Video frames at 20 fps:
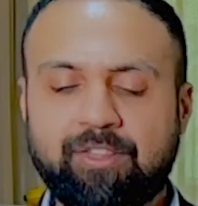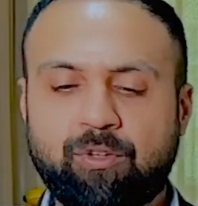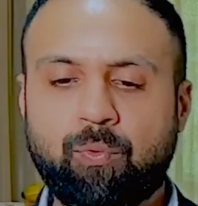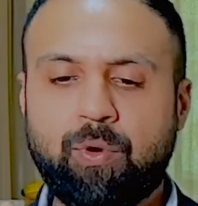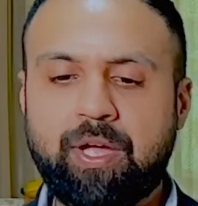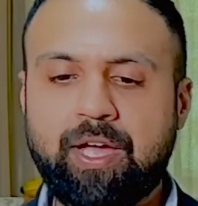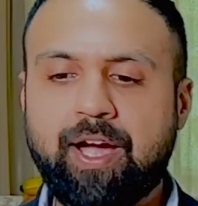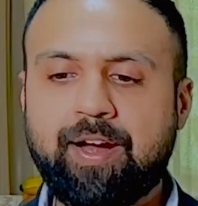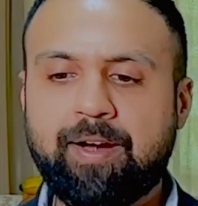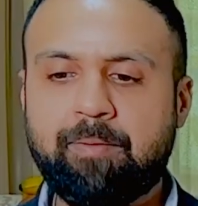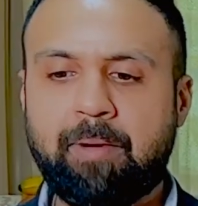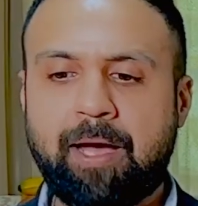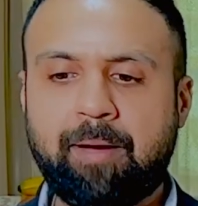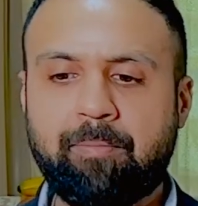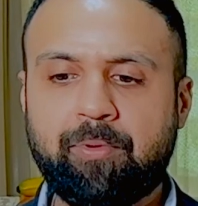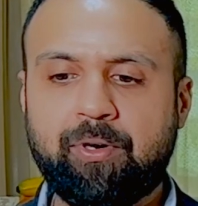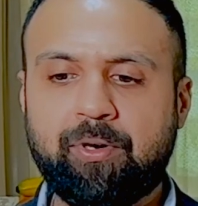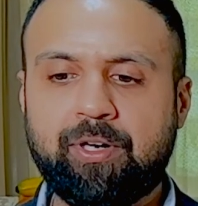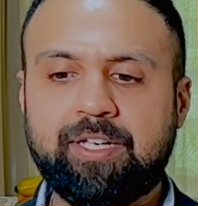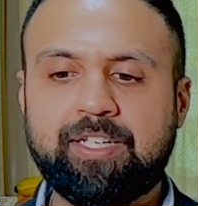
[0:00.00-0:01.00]
the way I
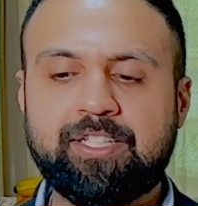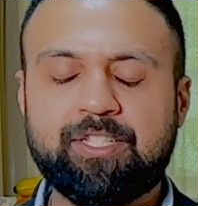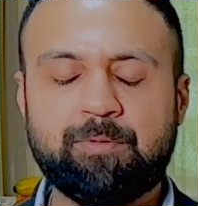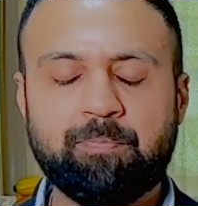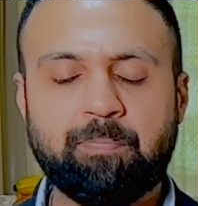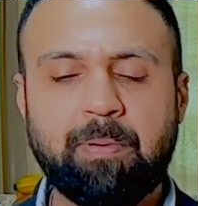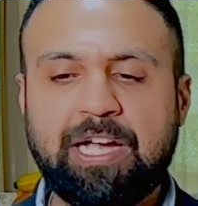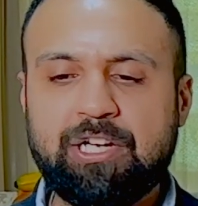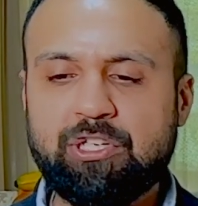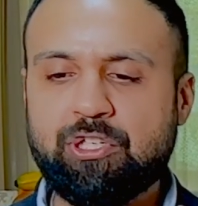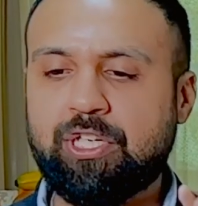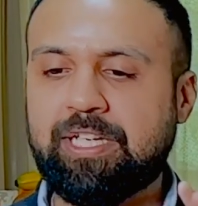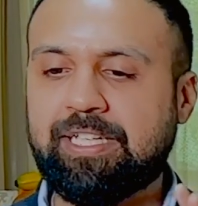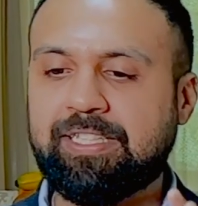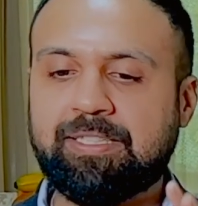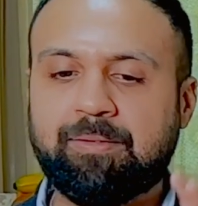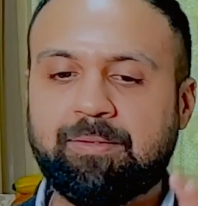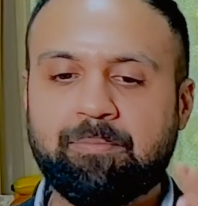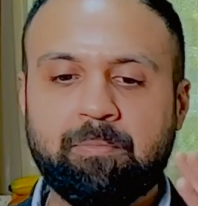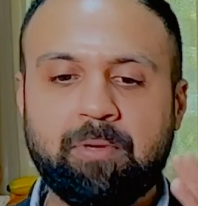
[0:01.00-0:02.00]
remember it, especially
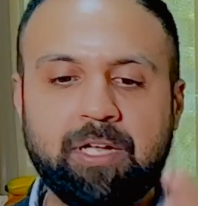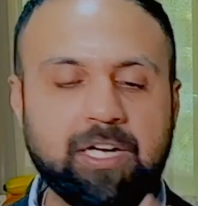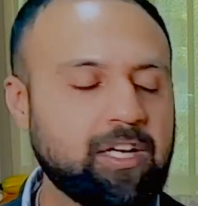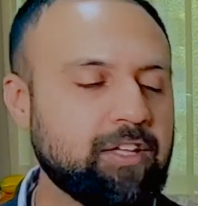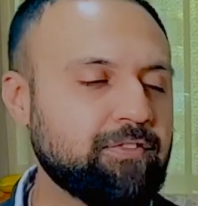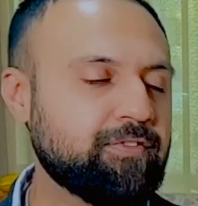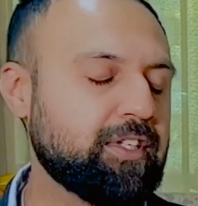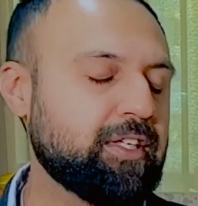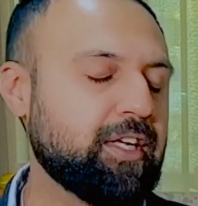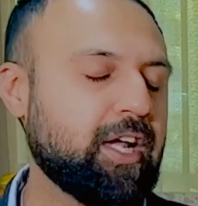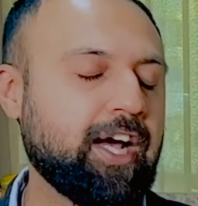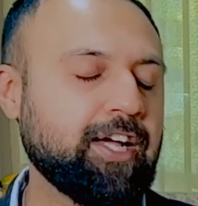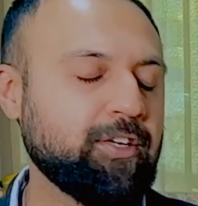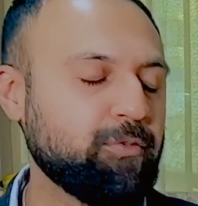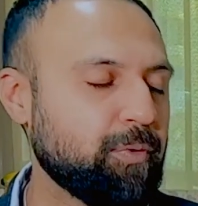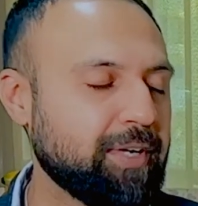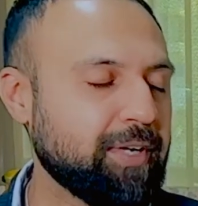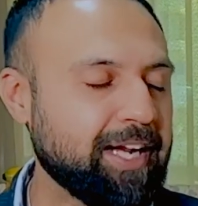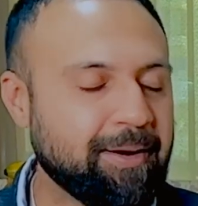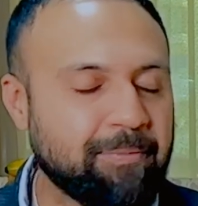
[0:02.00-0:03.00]
in the middle of the night
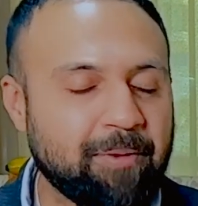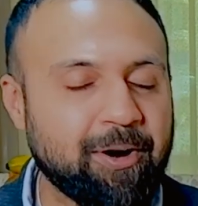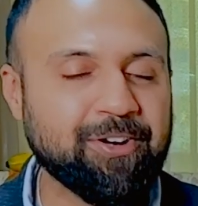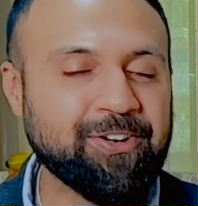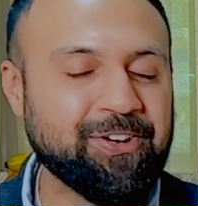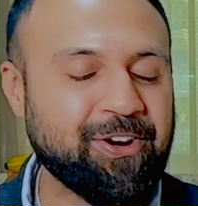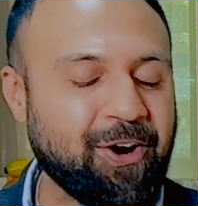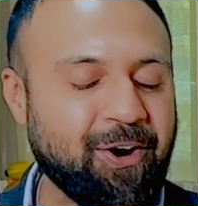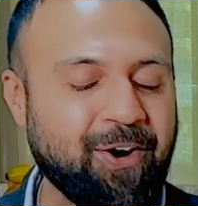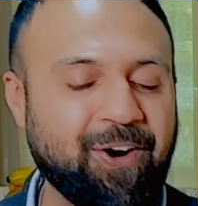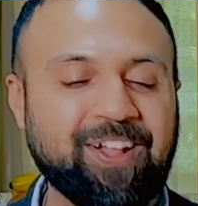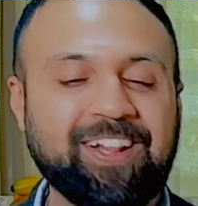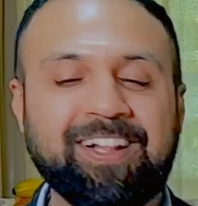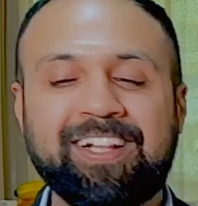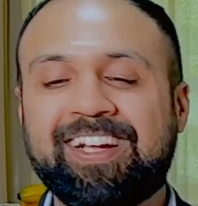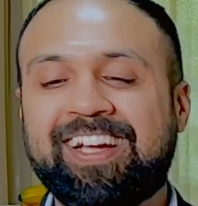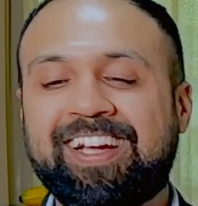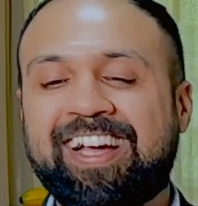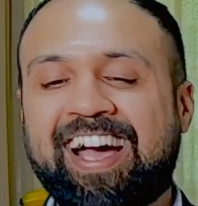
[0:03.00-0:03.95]
when I'm on call,